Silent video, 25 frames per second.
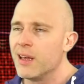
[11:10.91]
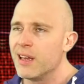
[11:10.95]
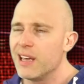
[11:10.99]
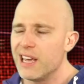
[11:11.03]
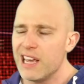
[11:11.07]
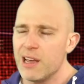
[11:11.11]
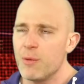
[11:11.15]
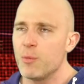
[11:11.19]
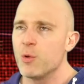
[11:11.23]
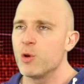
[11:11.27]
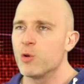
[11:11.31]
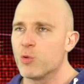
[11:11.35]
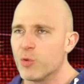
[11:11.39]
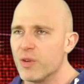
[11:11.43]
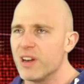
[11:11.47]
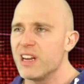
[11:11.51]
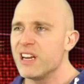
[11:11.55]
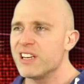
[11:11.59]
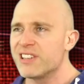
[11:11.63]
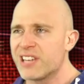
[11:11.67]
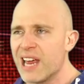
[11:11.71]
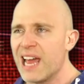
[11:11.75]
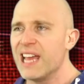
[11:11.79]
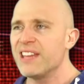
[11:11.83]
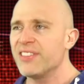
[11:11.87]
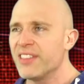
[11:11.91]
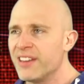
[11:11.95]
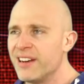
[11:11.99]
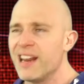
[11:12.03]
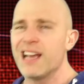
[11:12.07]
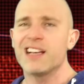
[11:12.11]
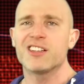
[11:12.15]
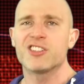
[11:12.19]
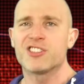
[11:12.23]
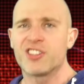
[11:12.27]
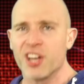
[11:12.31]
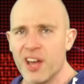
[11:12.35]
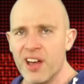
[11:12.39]
it would read, take the
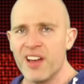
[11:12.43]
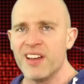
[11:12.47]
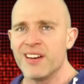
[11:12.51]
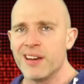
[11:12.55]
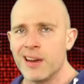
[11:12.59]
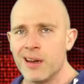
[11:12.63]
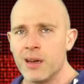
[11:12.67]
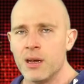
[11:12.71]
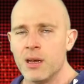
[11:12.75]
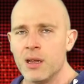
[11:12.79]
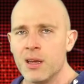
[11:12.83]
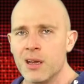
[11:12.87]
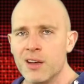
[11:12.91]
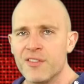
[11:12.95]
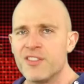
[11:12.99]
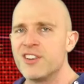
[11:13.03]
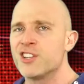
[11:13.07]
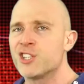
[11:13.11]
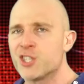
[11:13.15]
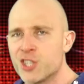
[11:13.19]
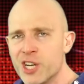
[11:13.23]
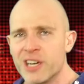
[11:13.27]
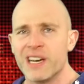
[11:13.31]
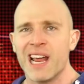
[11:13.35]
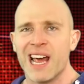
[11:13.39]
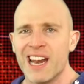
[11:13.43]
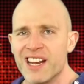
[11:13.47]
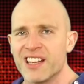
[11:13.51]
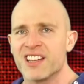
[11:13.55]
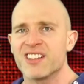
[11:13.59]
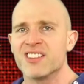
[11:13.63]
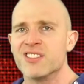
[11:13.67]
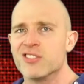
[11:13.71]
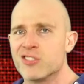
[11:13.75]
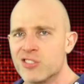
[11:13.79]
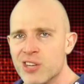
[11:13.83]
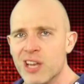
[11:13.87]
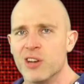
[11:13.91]
next turn in for
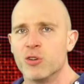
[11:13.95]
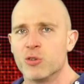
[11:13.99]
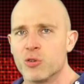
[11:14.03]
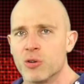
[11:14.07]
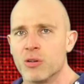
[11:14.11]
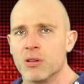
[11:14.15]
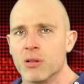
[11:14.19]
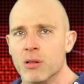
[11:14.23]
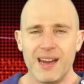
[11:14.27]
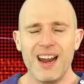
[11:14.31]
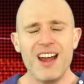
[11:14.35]
Shenanigans Central.